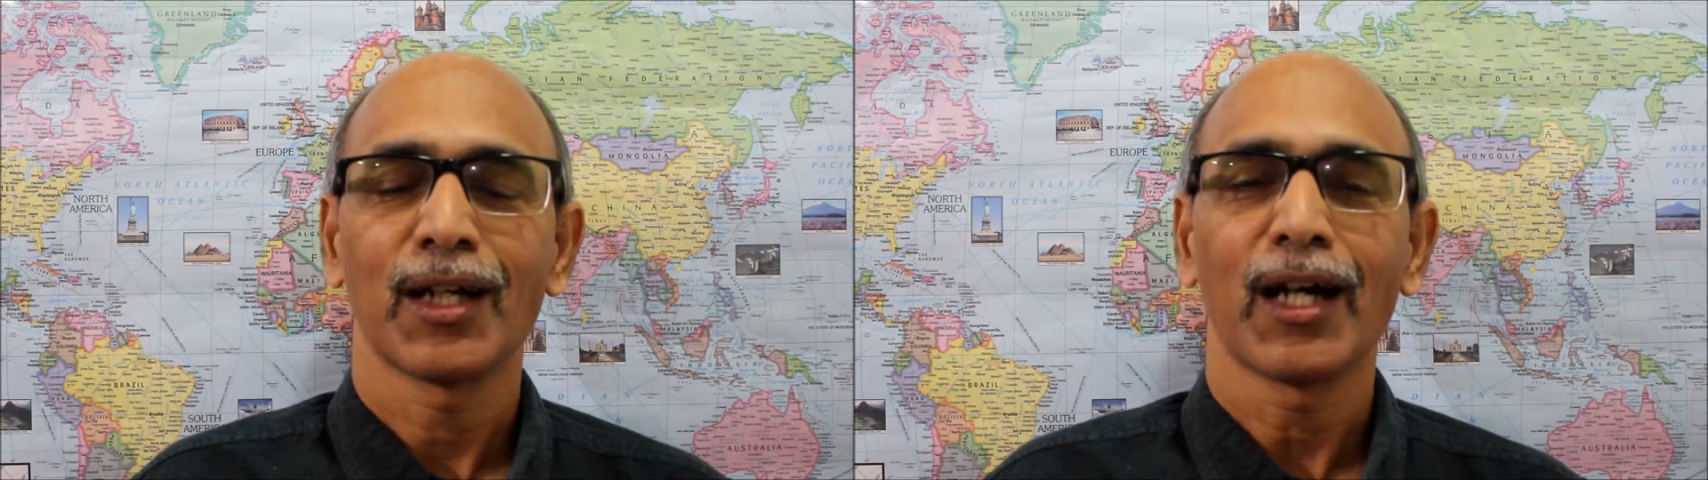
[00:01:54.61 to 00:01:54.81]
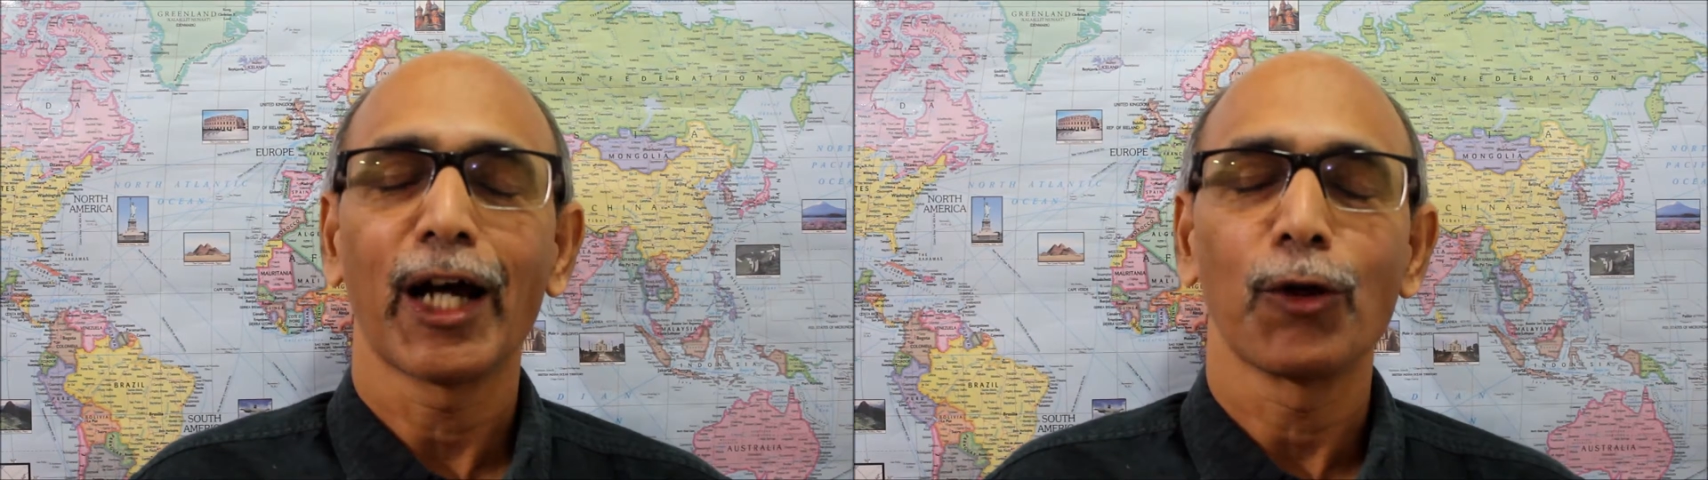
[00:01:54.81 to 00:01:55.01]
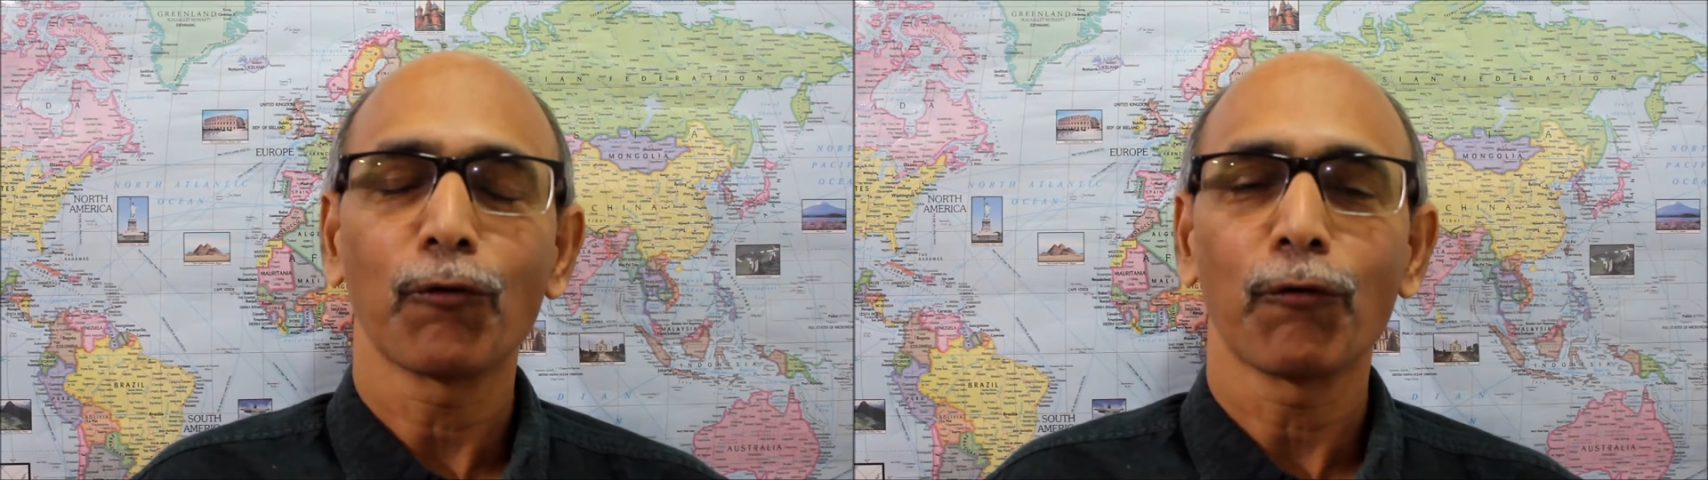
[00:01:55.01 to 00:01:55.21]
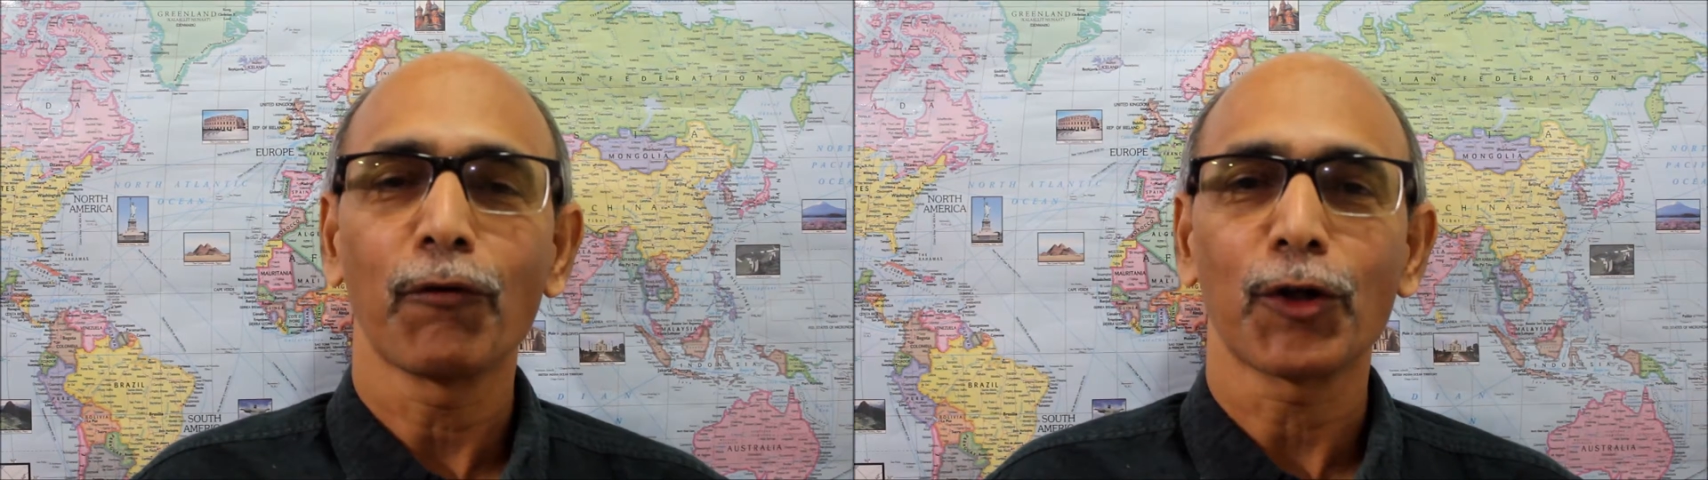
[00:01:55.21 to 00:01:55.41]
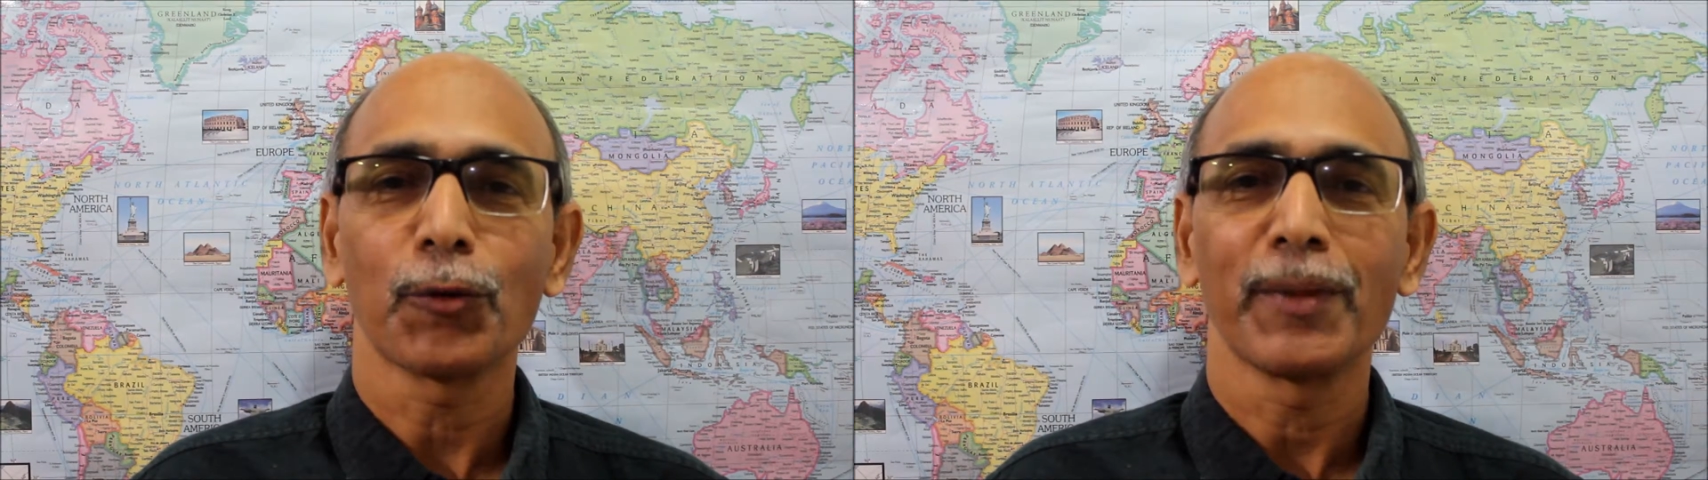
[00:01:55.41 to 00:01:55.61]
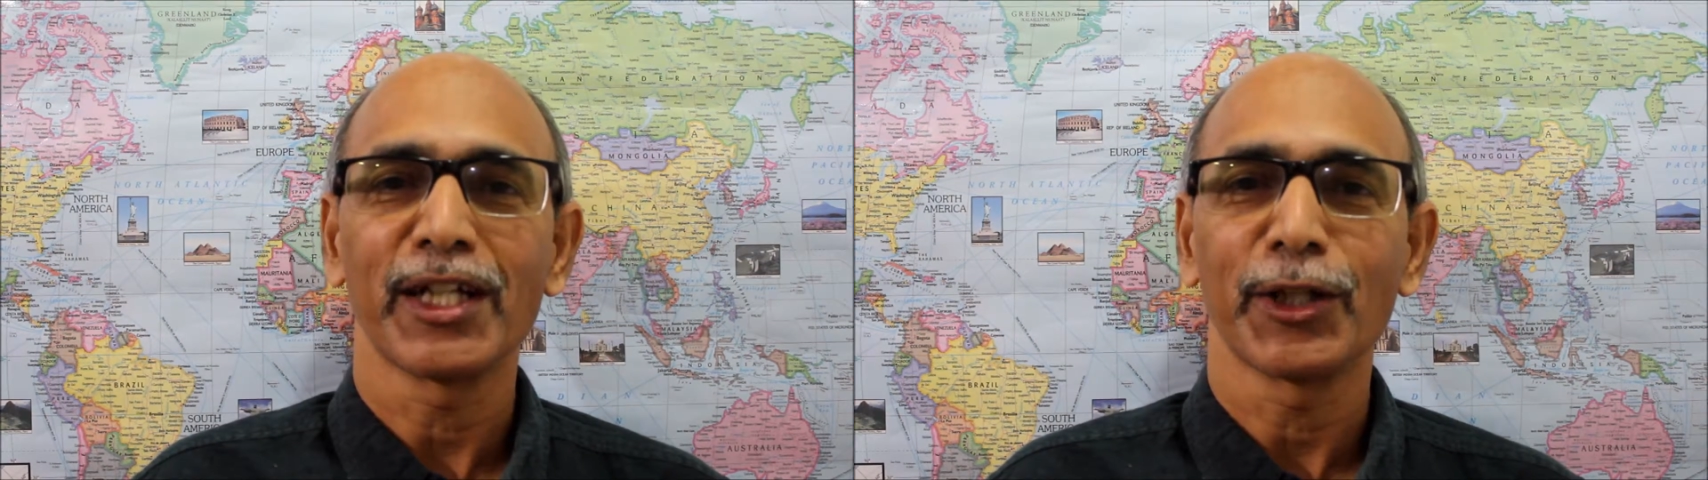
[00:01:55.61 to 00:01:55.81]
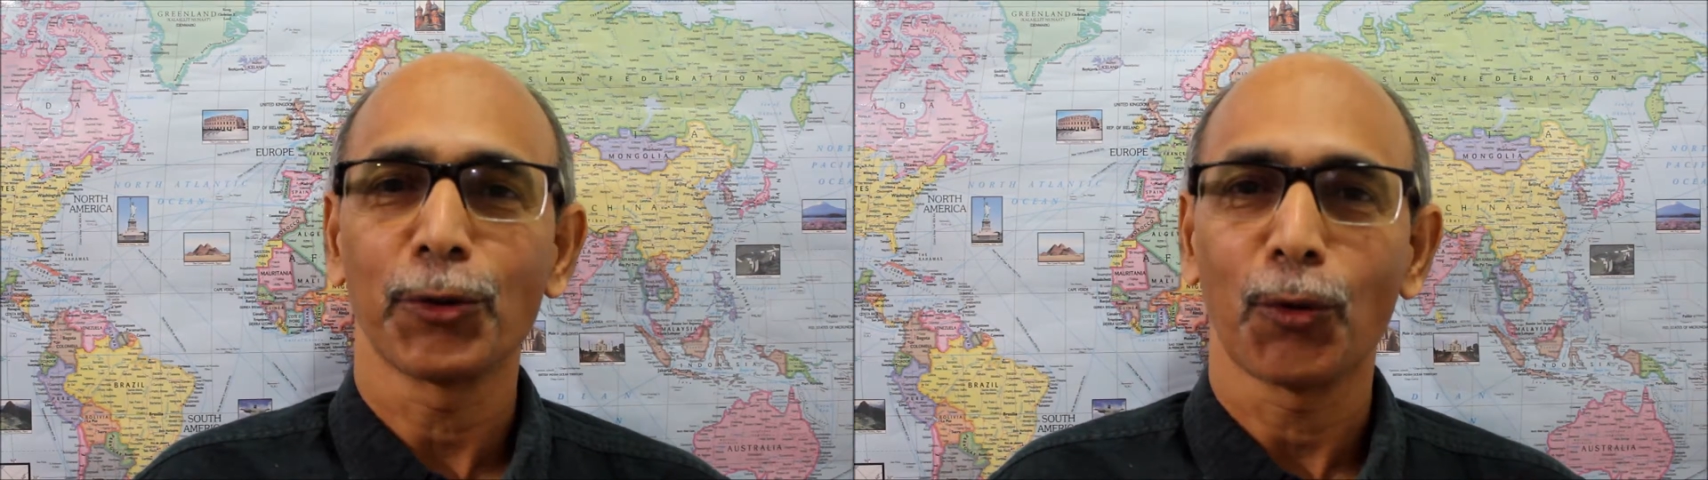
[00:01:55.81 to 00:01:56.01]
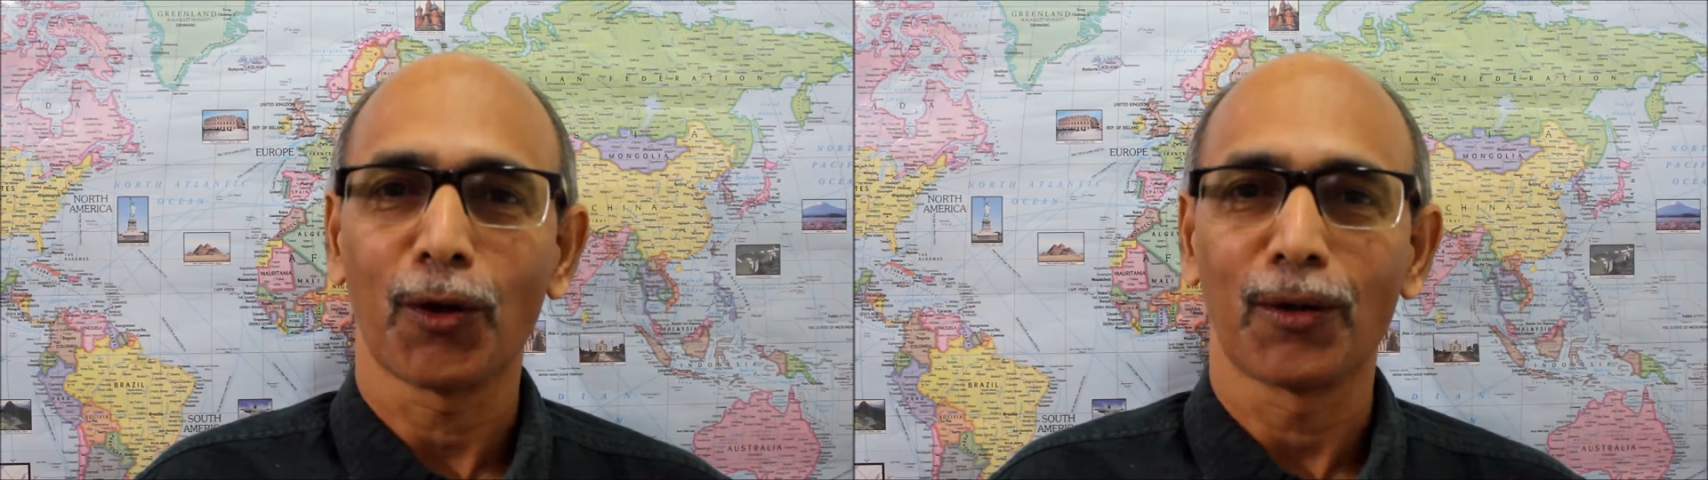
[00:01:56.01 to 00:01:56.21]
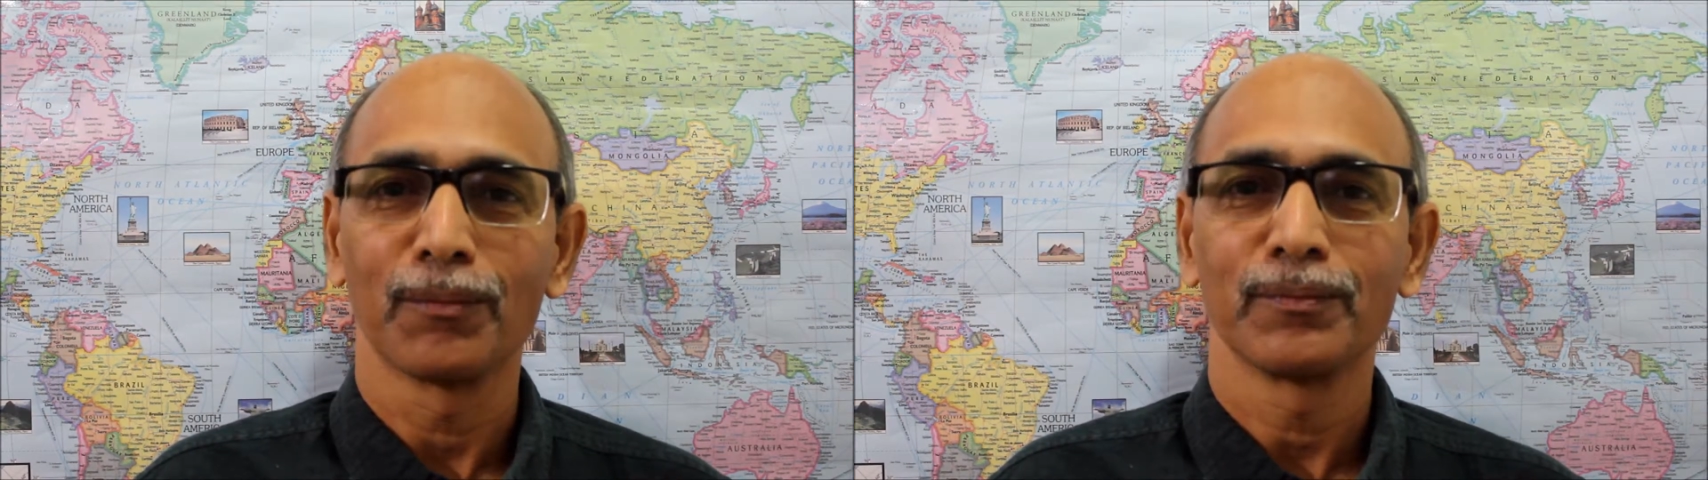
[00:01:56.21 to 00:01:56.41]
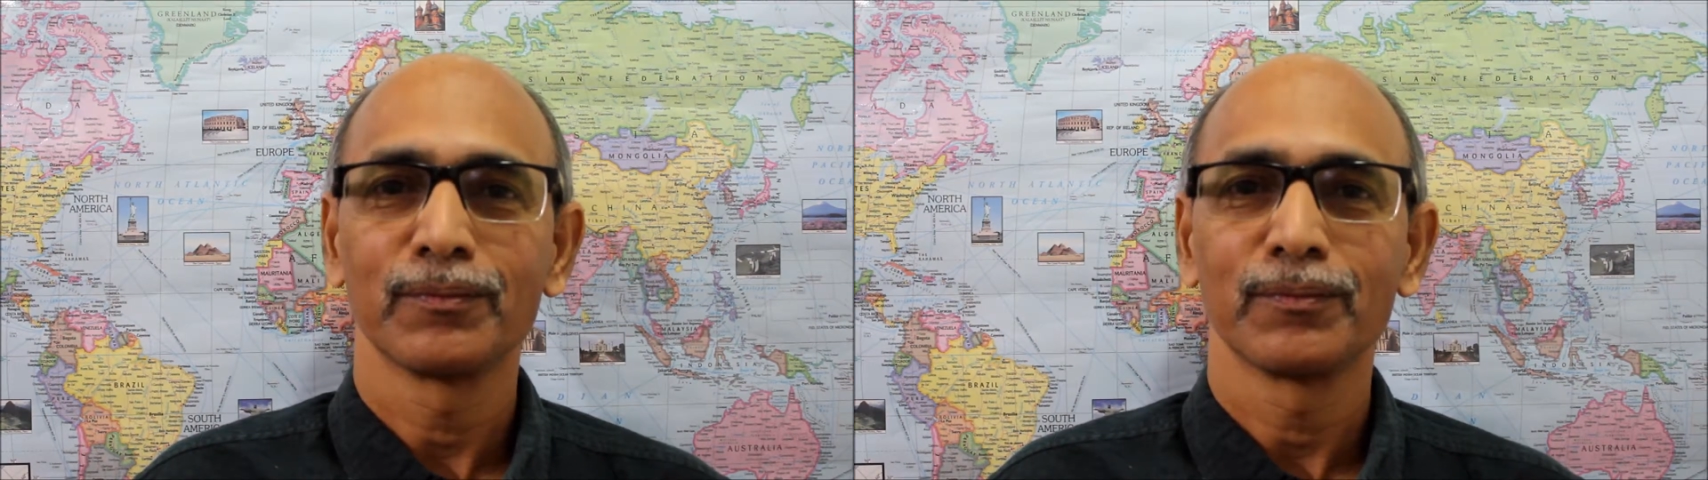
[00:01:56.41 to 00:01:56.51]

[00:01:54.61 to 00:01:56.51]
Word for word: I look forward to meeting you all.